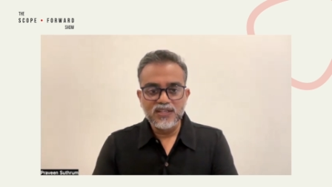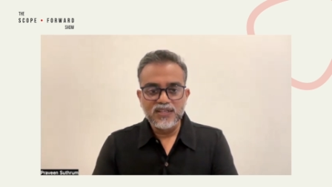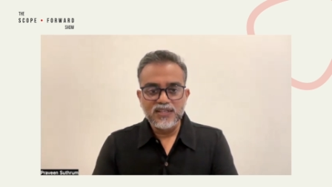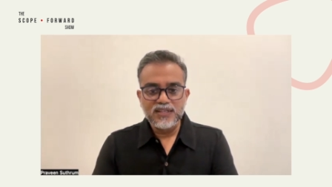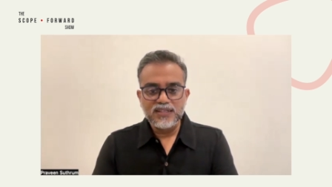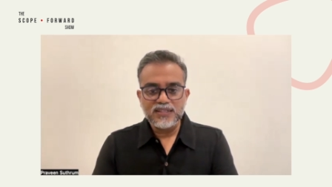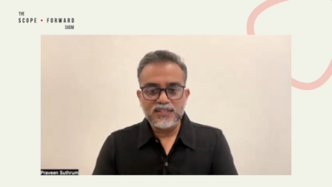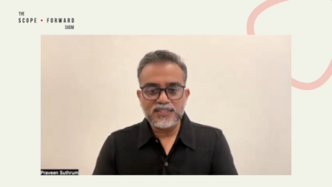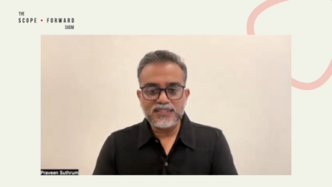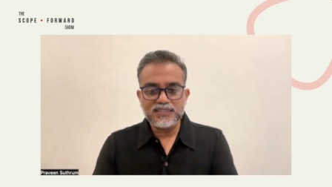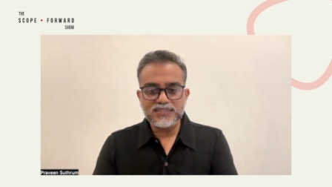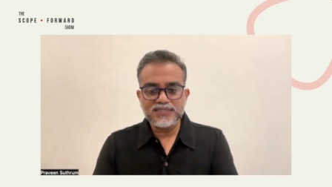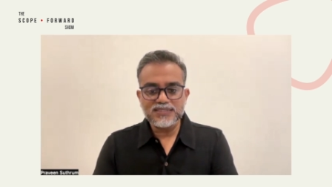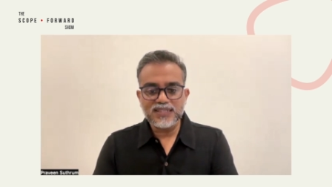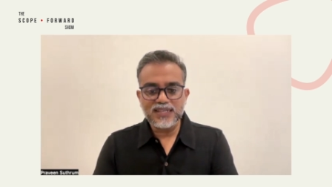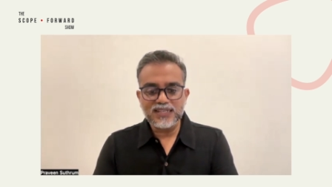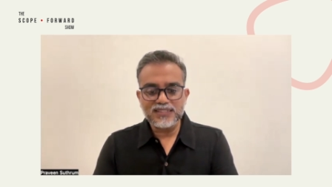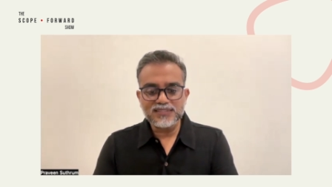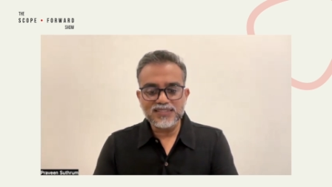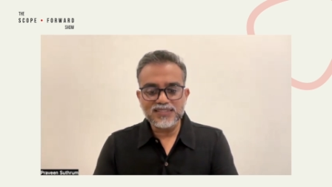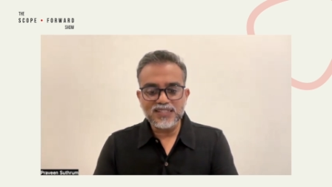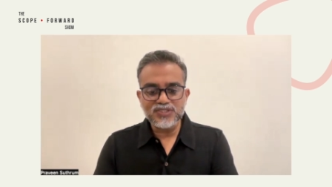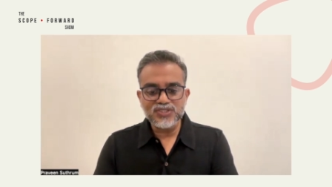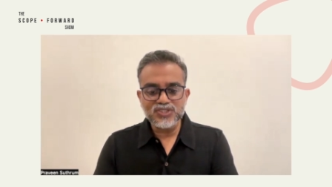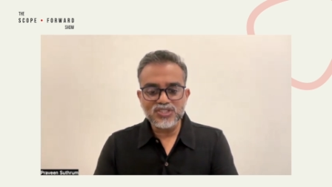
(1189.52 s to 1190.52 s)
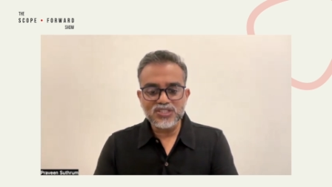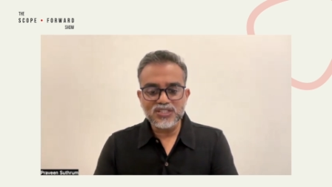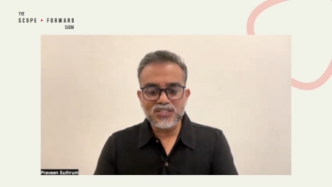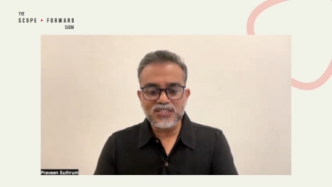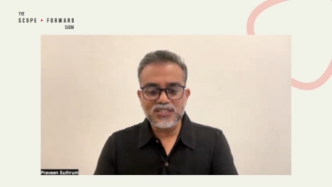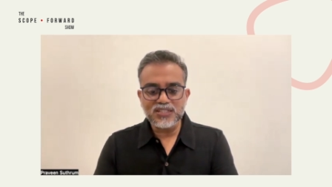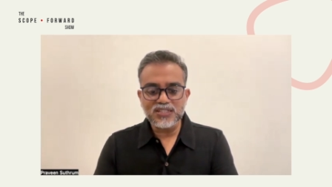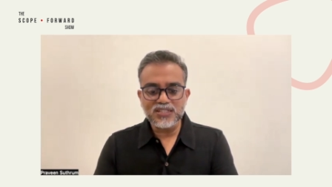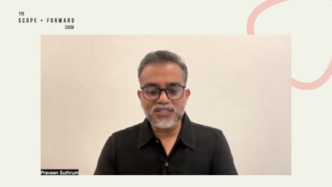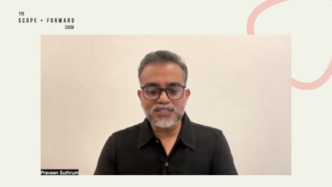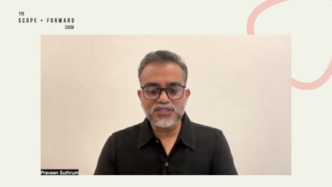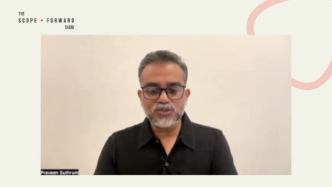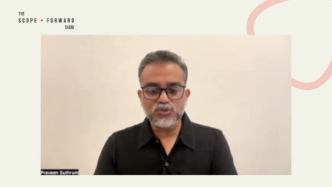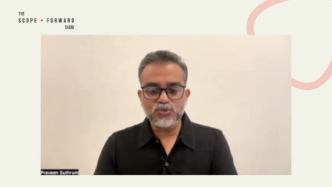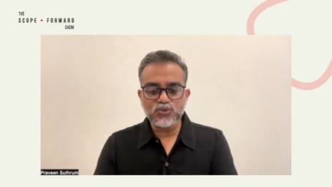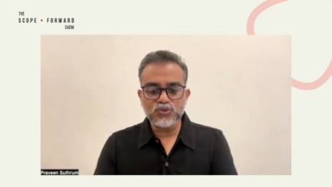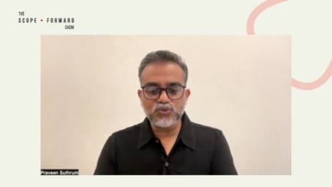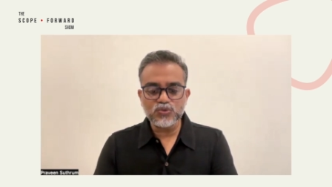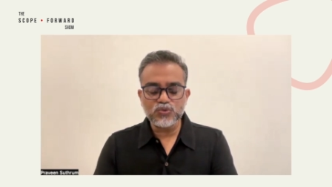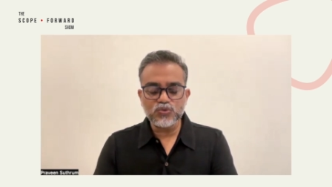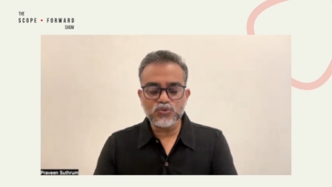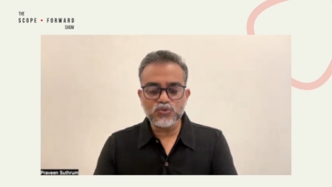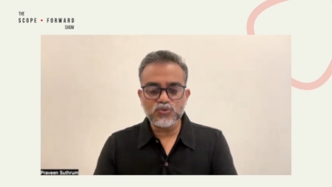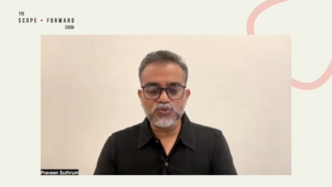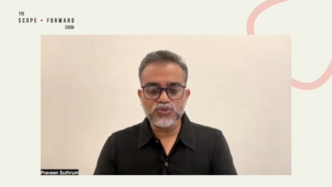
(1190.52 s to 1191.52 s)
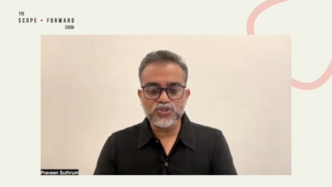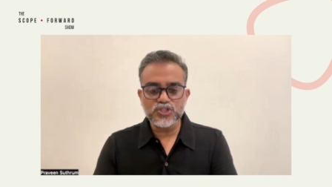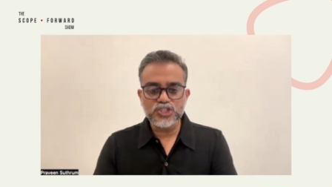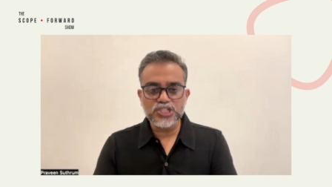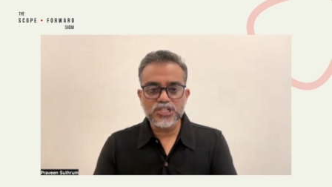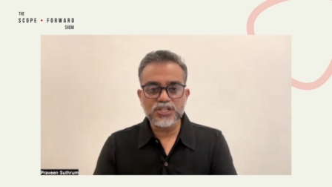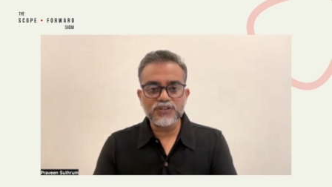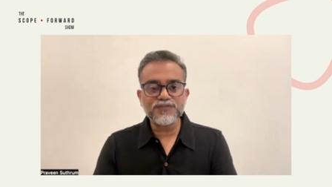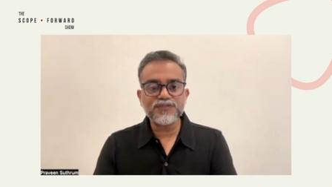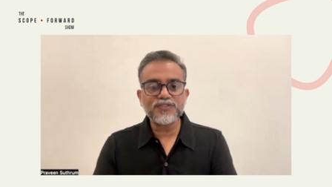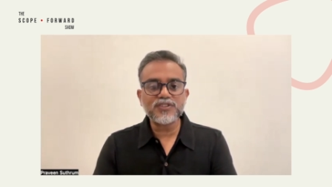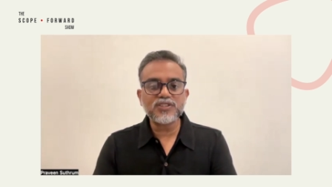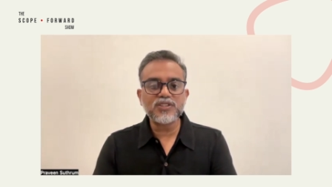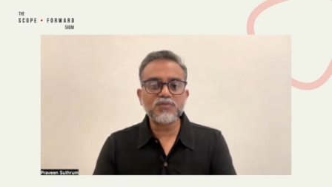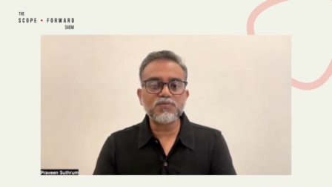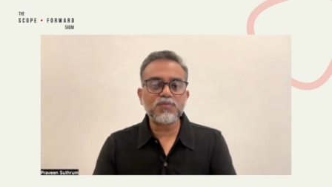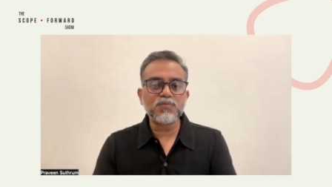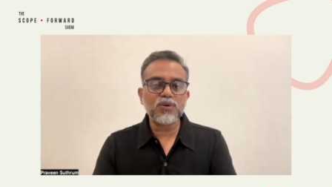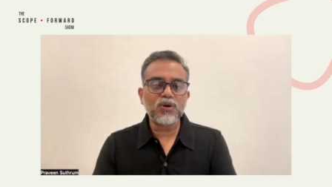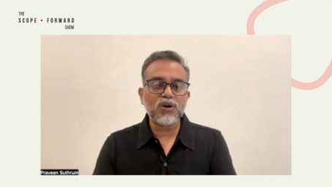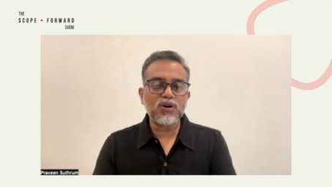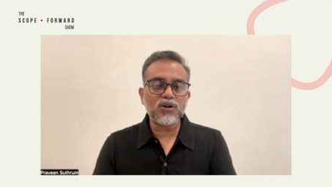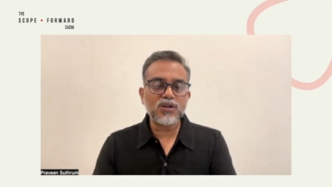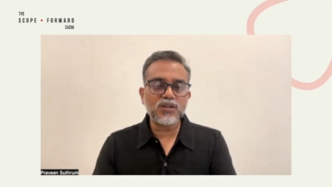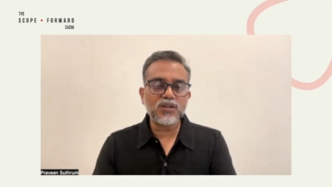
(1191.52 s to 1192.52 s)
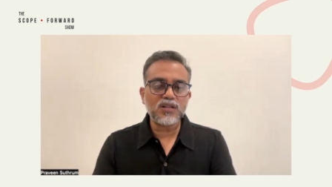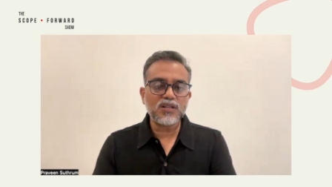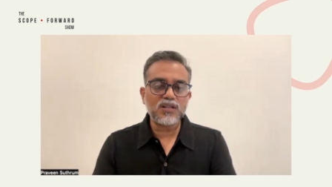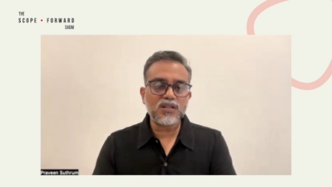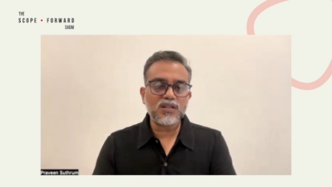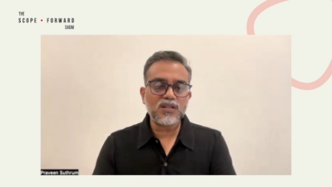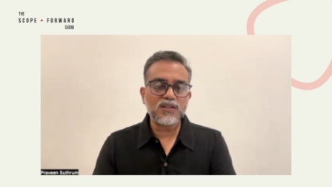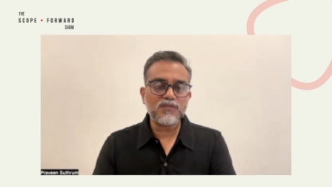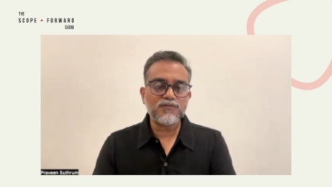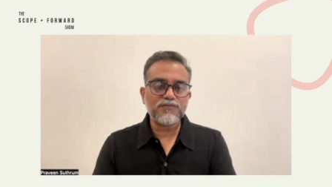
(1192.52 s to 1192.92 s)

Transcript: is essentially to shift the ball